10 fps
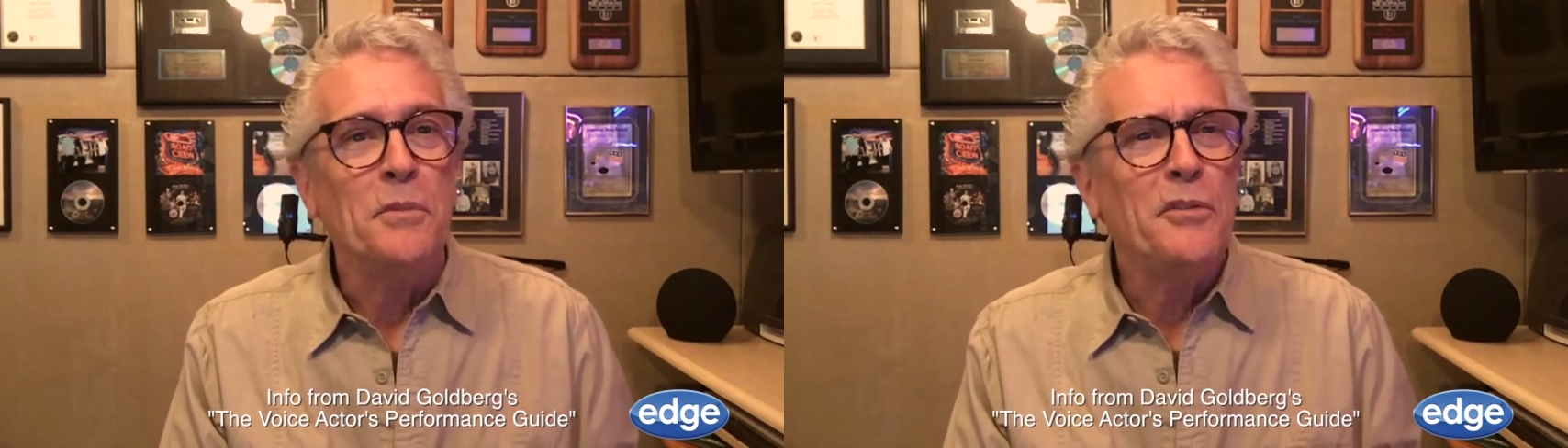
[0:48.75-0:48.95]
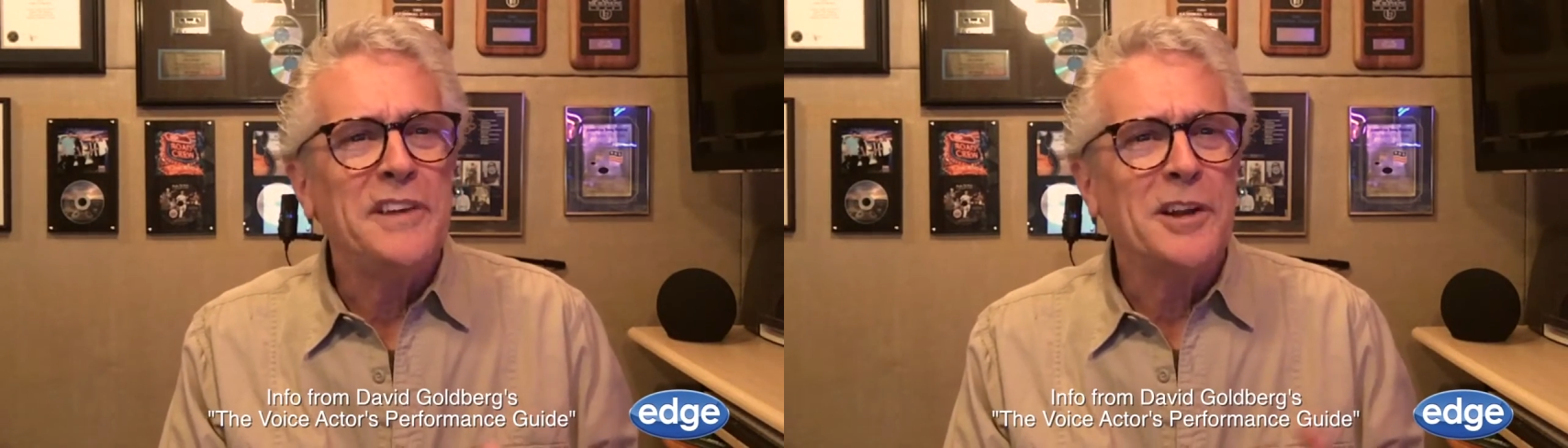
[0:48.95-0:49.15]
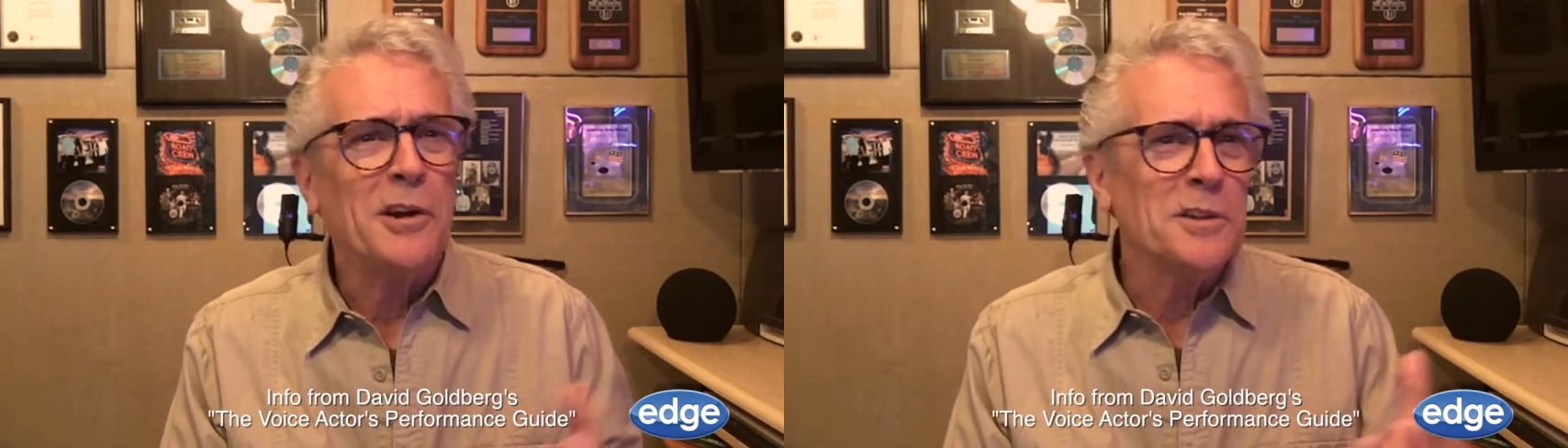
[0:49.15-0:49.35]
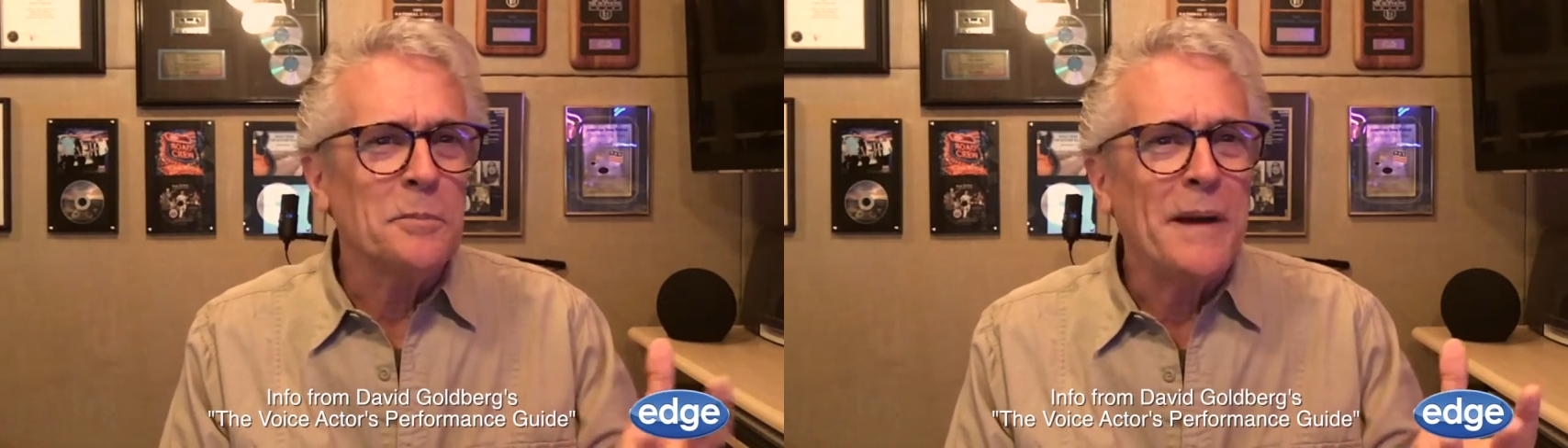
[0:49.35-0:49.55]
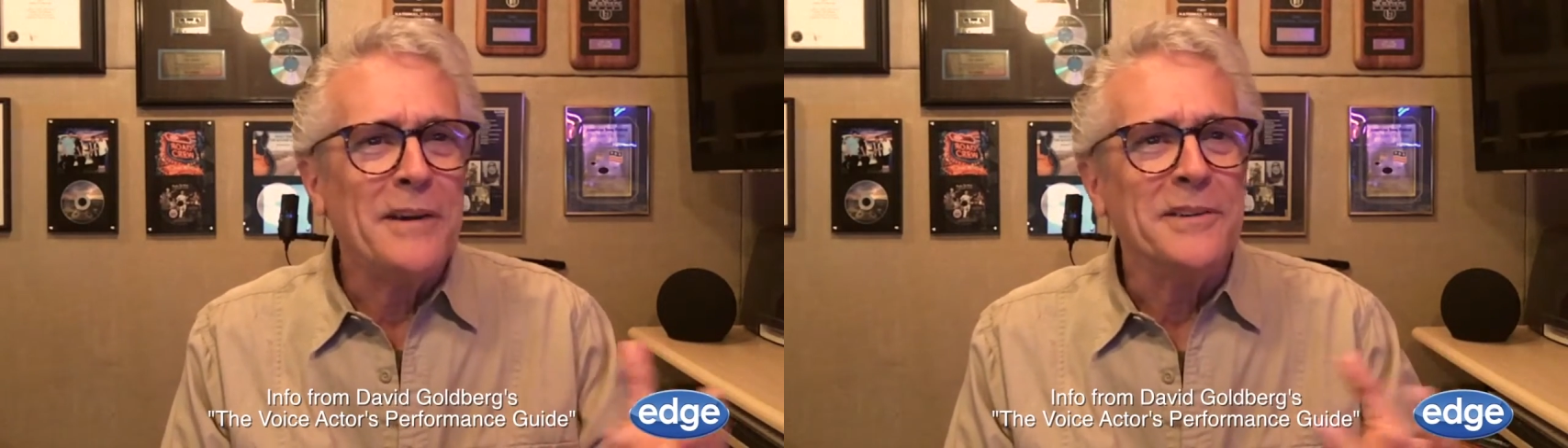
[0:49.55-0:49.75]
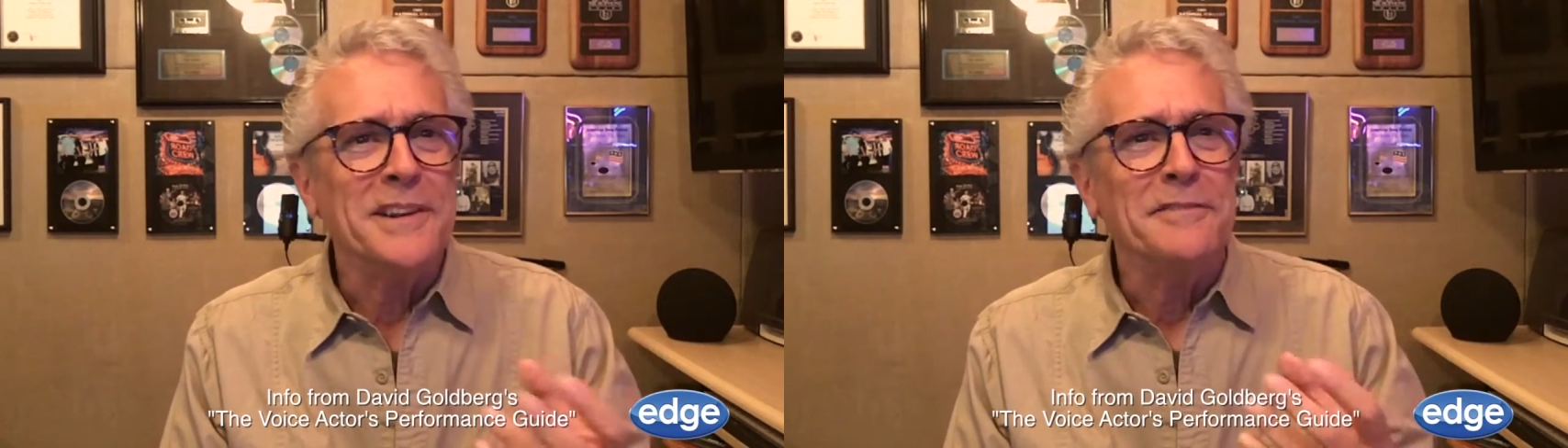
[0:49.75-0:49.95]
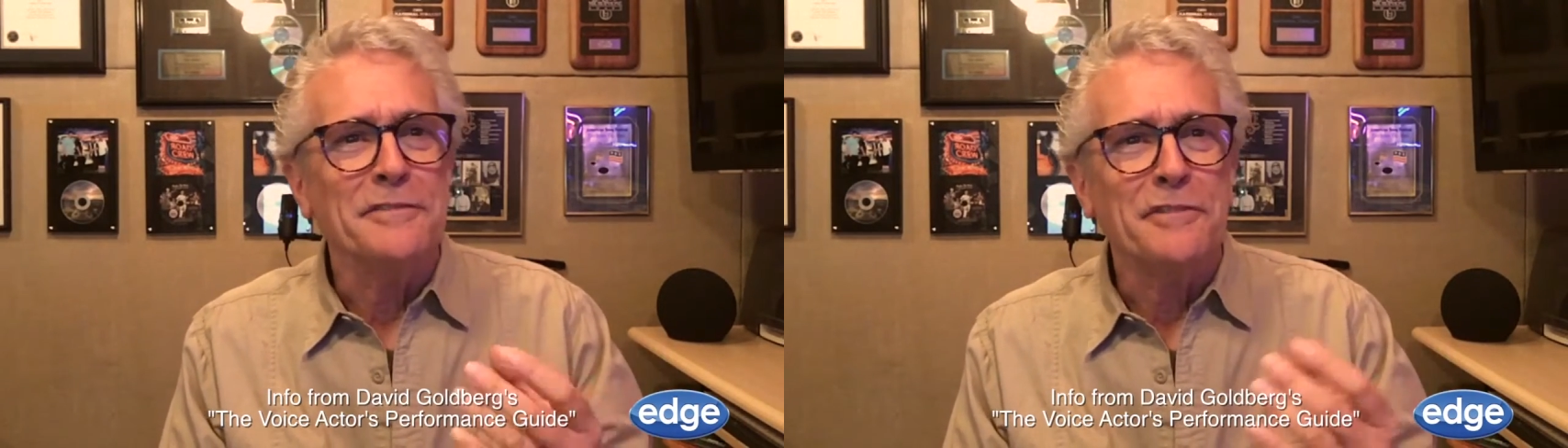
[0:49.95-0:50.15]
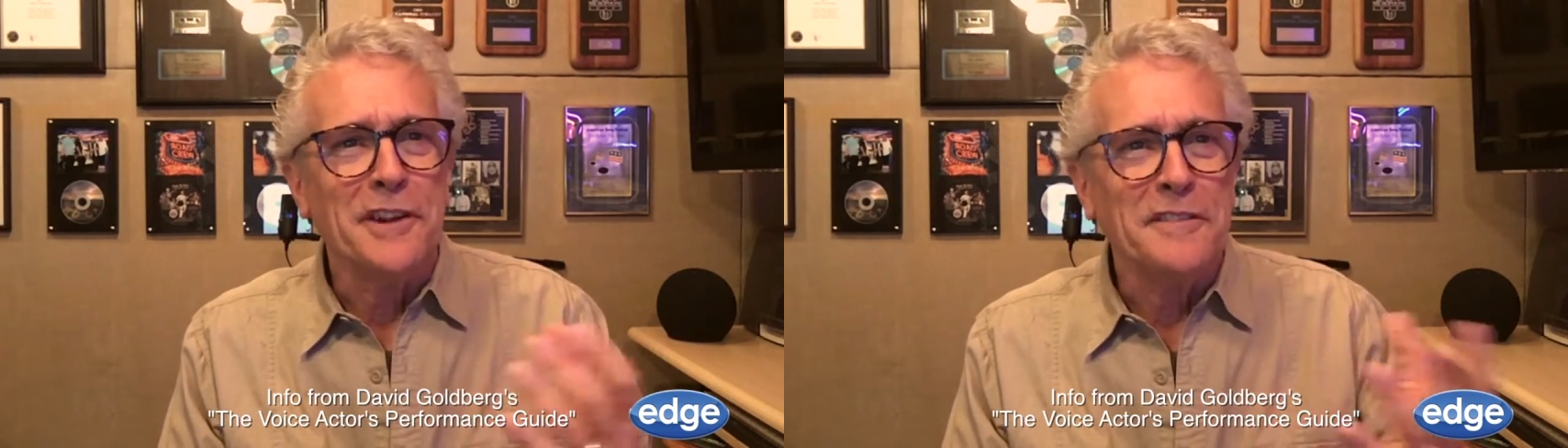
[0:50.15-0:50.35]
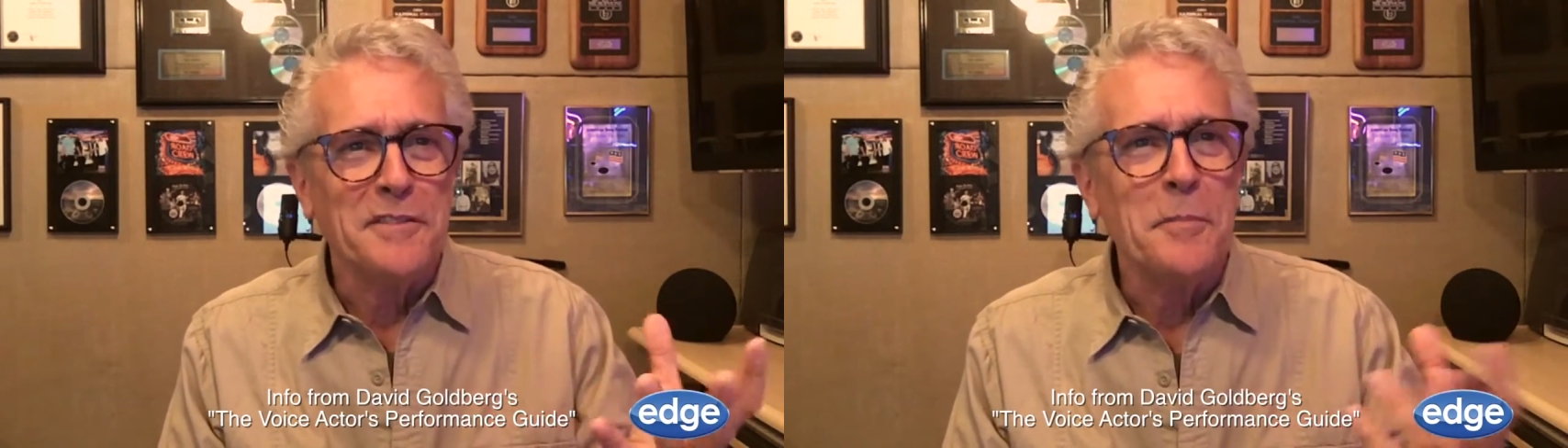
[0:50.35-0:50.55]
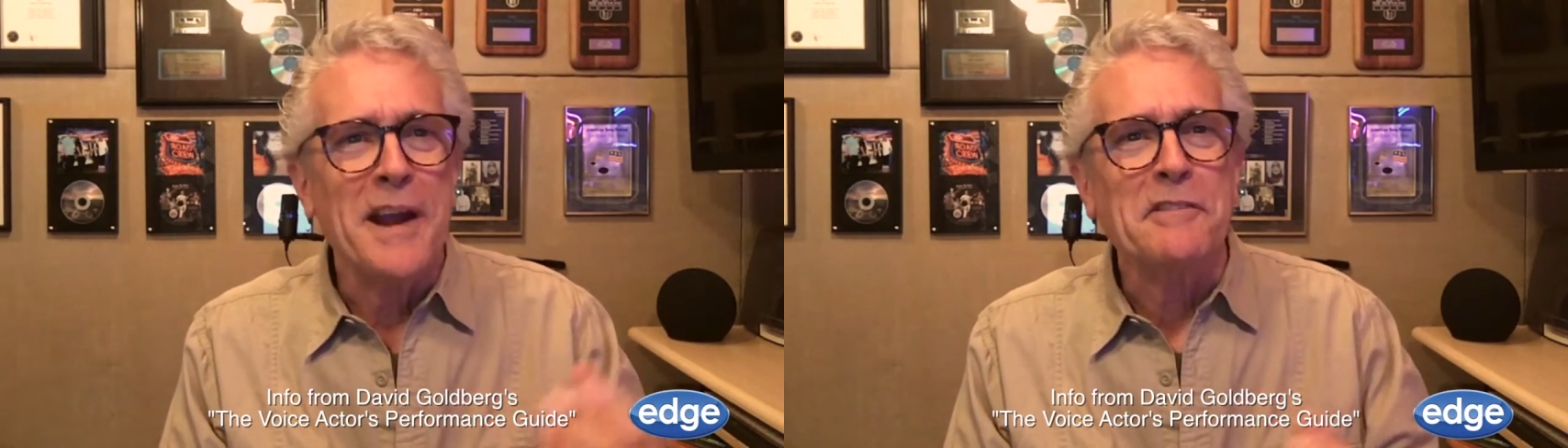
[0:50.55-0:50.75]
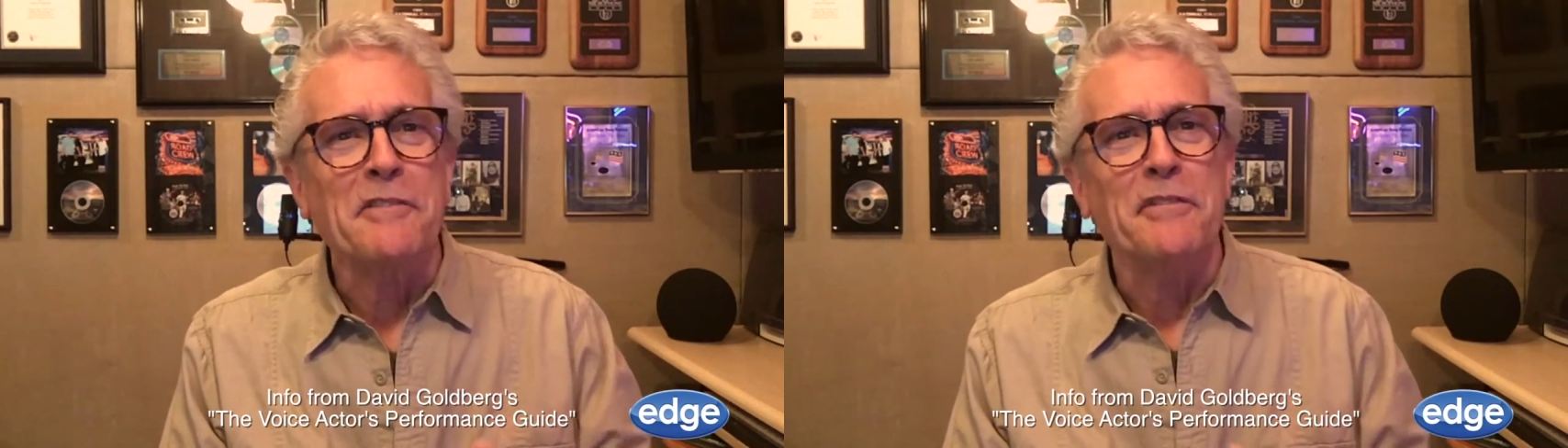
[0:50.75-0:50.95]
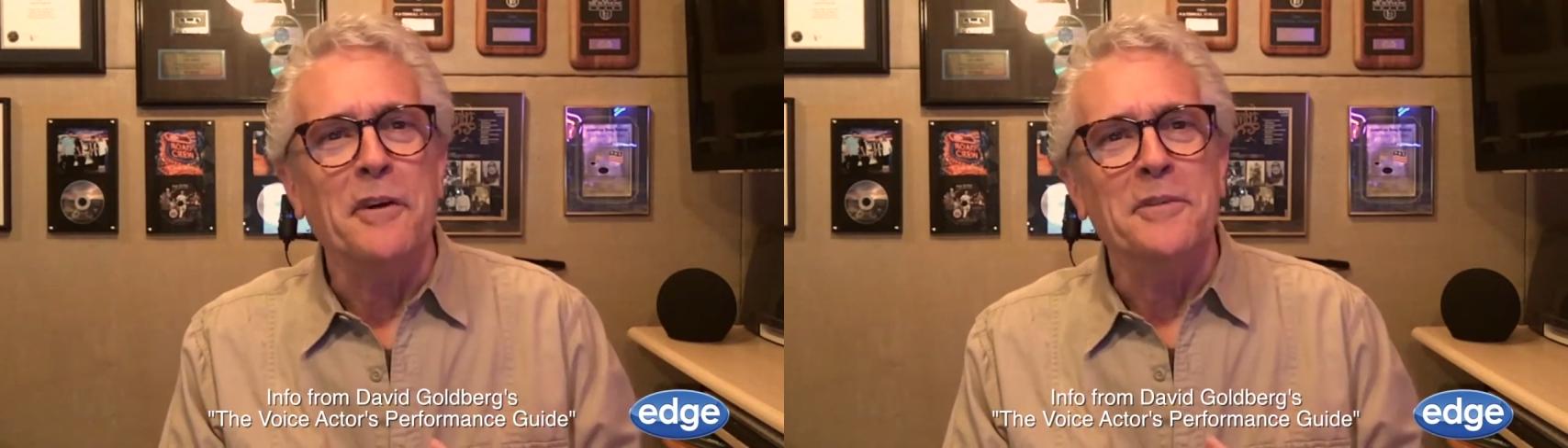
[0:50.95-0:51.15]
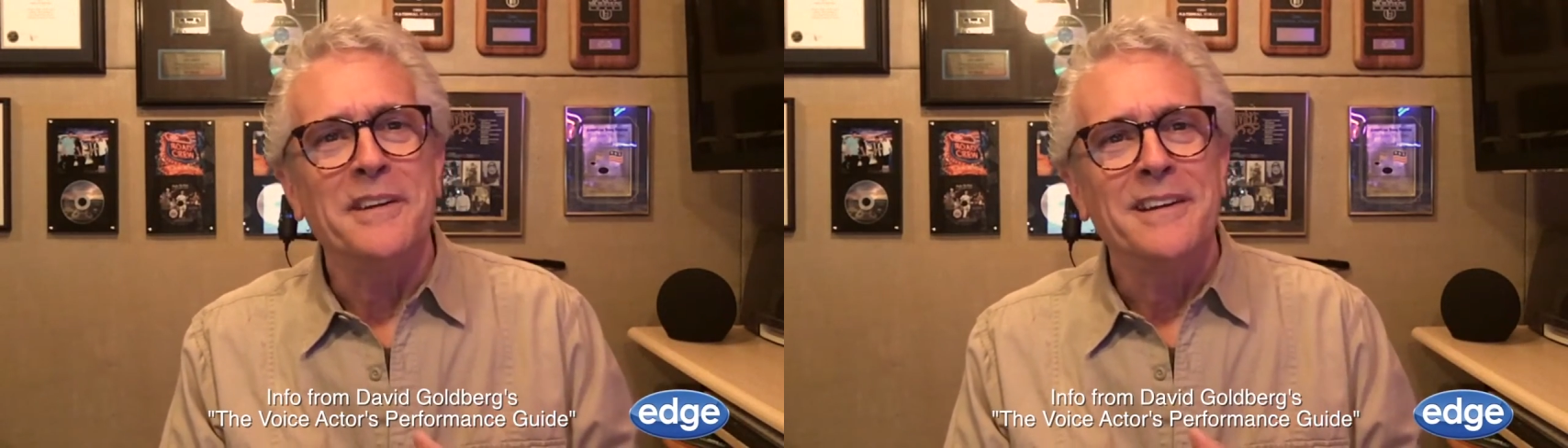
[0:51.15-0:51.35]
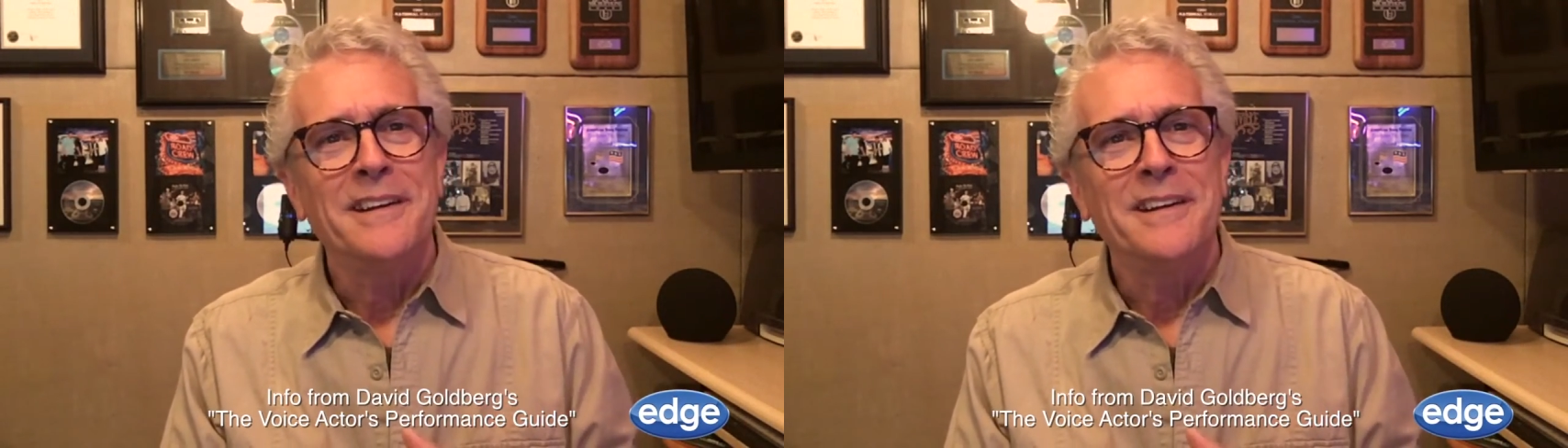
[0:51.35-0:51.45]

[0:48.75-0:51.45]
moving all about in front of the microphone.